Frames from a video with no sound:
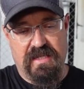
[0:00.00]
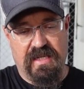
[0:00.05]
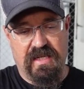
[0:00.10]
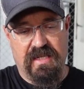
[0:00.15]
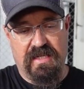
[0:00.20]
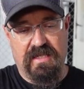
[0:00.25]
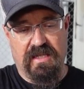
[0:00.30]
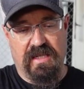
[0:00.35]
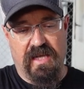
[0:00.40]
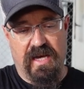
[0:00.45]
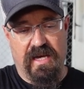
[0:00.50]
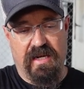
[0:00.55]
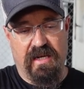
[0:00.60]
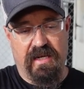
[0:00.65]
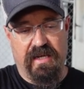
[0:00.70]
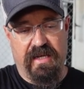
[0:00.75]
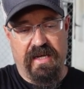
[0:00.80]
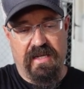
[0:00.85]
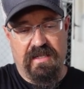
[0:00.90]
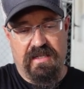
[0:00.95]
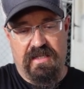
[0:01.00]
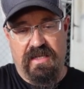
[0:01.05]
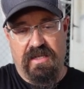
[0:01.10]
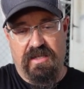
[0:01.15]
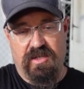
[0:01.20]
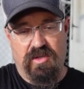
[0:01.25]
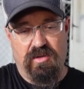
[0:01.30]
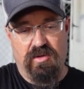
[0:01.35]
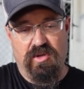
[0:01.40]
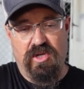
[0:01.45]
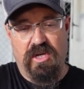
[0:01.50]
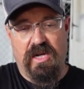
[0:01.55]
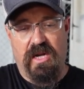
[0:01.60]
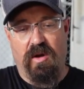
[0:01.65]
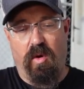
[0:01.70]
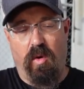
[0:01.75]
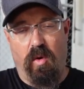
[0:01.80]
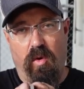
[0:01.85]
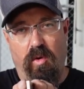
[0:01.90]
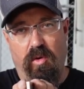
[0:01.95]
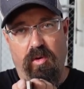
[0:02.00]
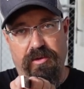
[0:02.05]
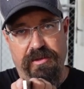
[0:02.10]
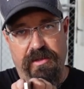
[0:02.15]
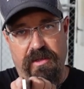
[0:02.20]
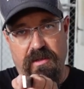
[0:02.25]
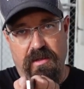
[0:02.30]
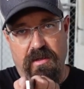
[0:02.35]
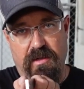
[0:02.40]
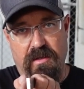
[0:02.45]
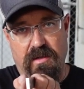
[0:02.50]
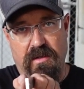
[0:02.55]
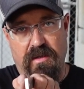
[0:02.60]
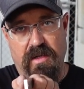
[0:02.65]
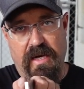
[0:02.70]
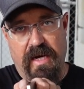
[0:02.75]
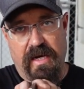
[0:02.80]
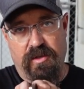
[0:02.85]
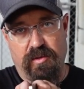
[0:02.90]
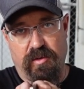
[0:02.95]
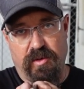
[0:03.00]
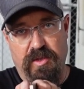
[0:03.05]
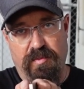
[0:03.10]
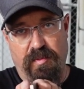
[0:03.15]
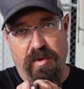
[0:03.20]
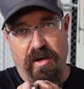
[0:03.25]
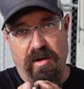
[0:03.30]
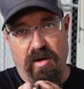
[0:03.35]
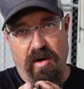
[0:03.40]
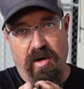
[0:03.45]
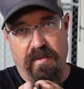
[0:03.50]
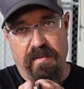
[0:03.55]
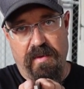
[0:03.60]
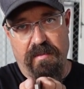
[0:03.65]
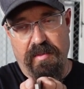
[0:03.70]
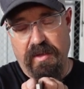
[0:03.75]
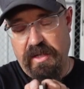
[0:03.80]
T-slot against the extrusion and hold the actual spreader arm in